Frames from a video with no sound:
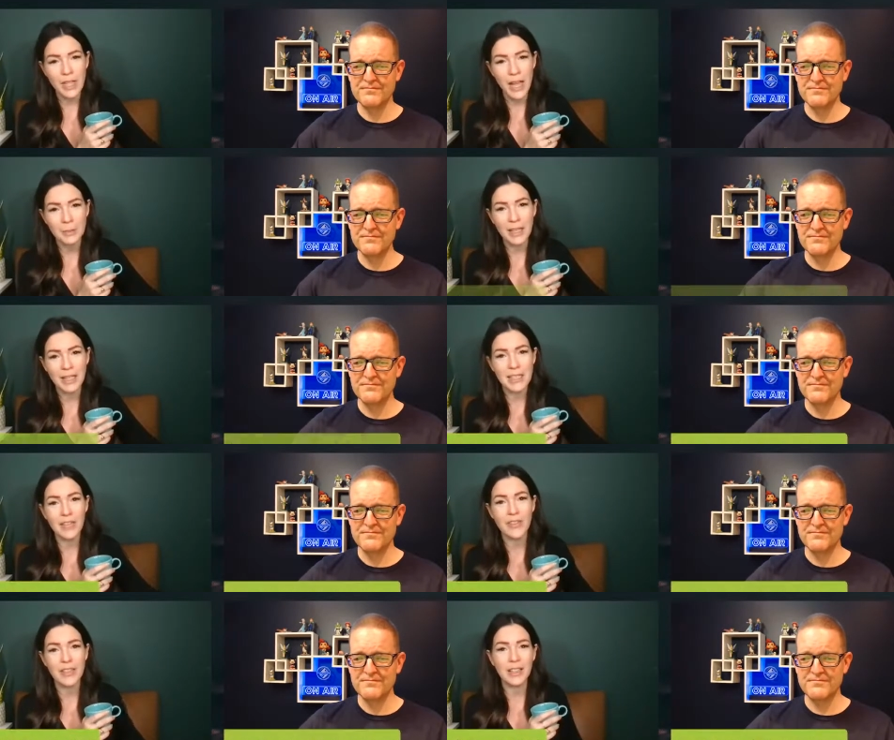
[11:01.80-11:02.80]
Speaker 1: timing to give
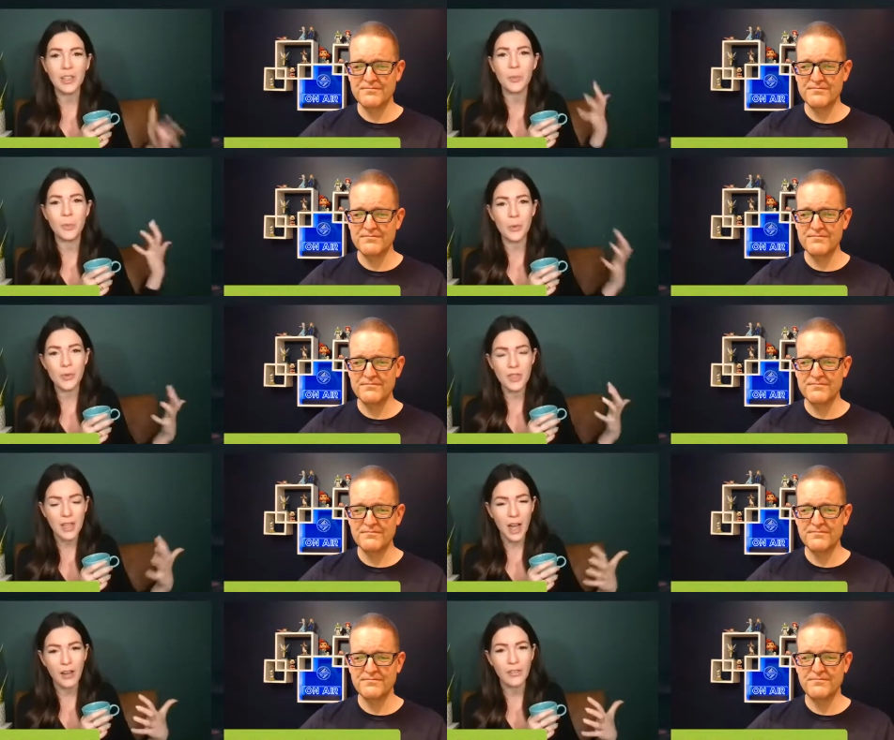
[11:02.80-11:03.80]
us a little boost
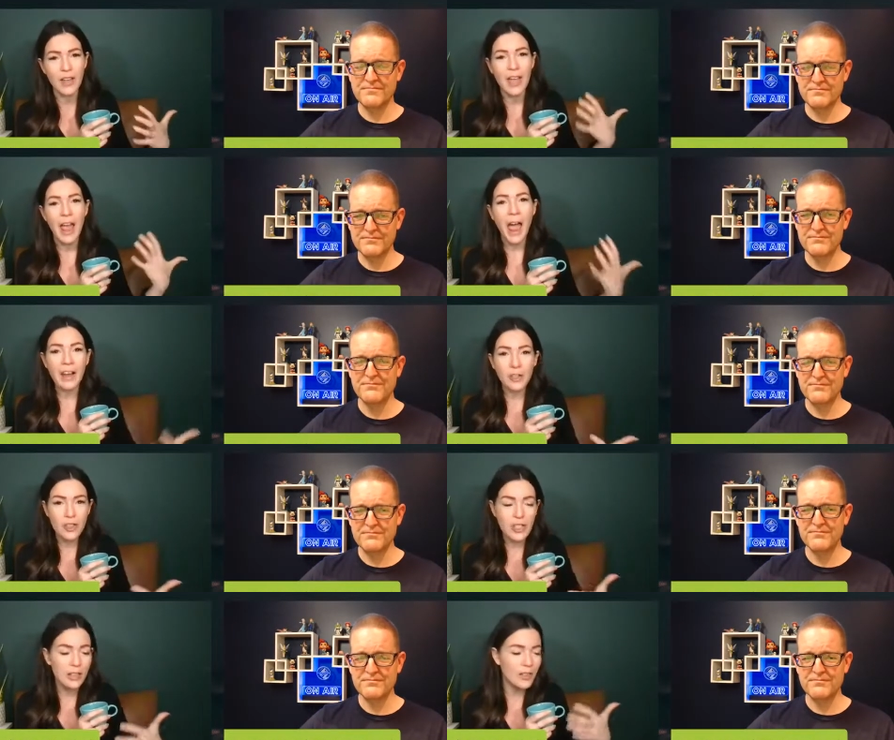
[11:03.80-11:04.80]
of
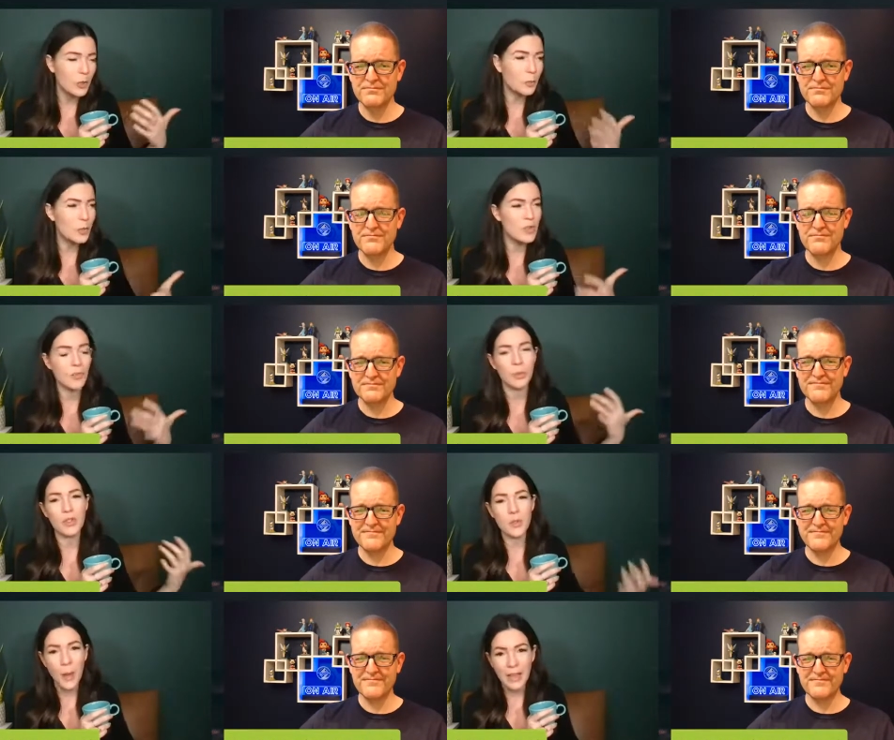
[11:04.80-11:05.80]
energy, a little boost of
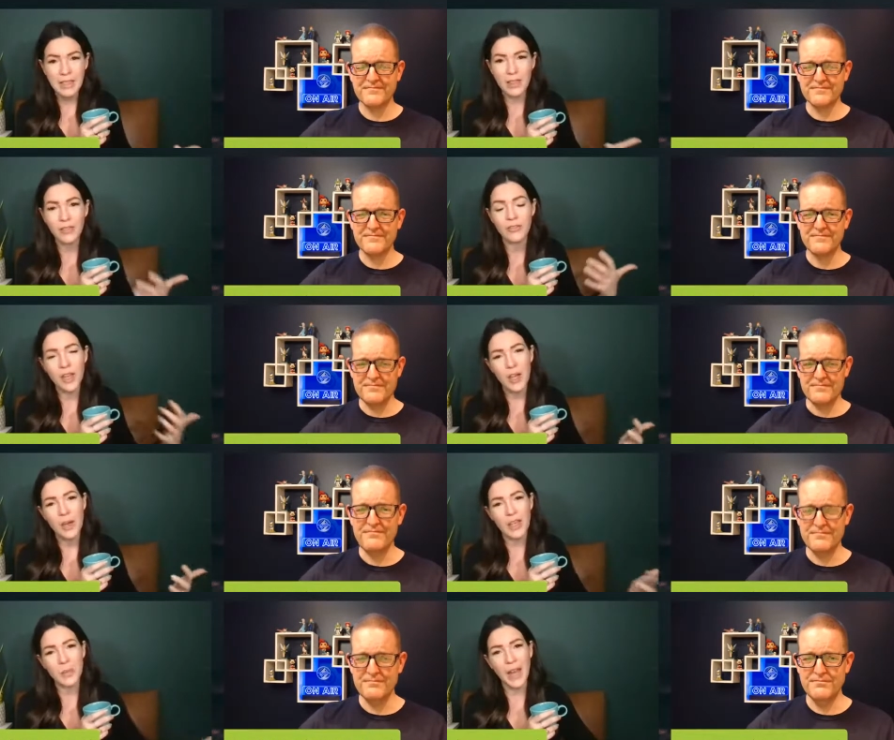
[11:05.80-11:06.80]
perspective
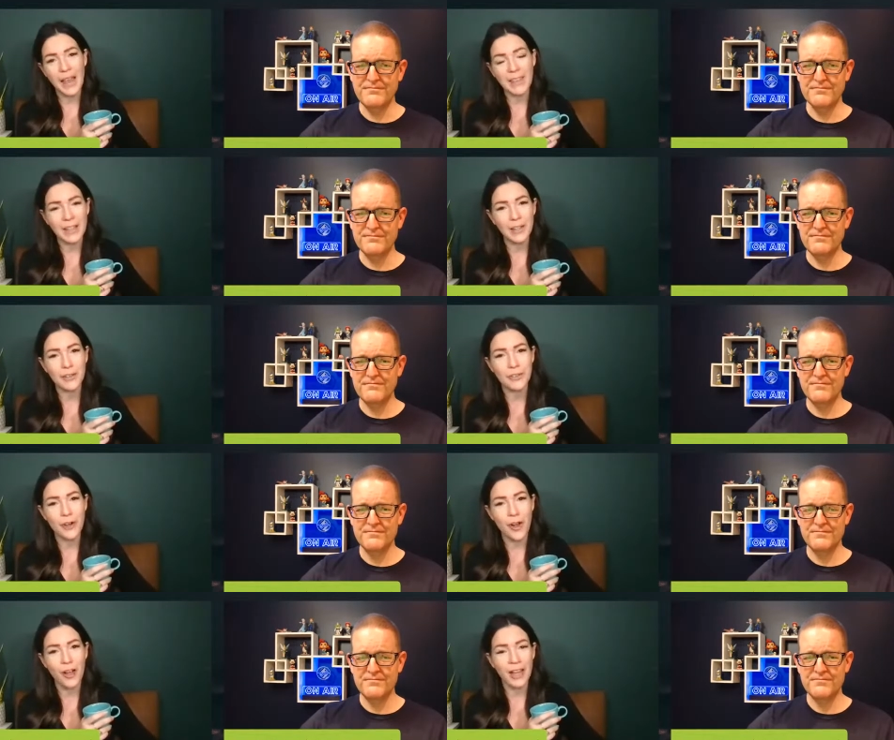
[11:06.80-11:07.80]
as we end the year
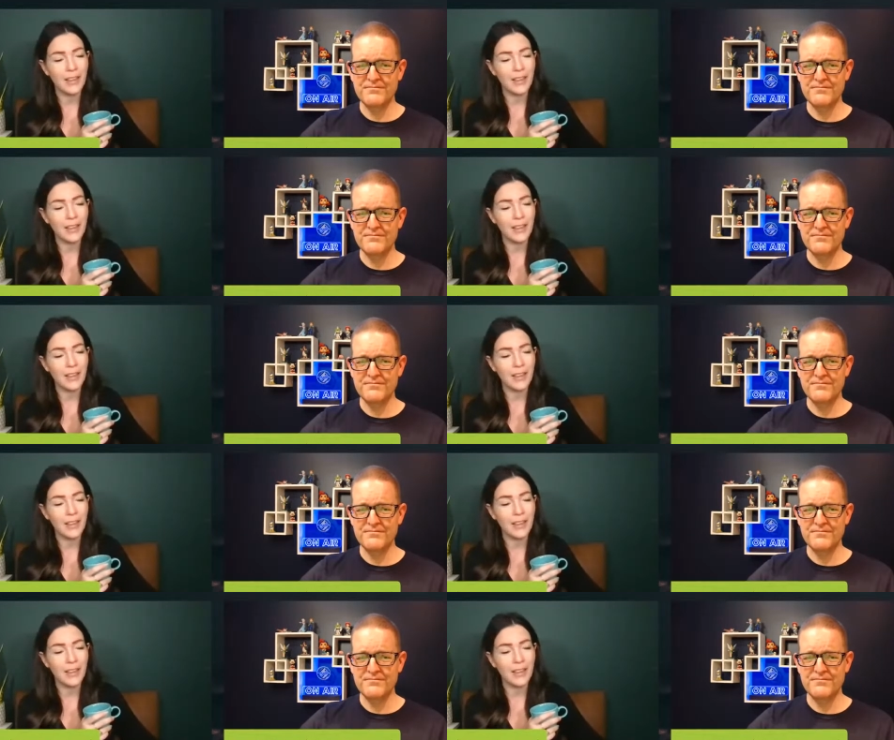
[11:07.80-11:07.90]
strong. I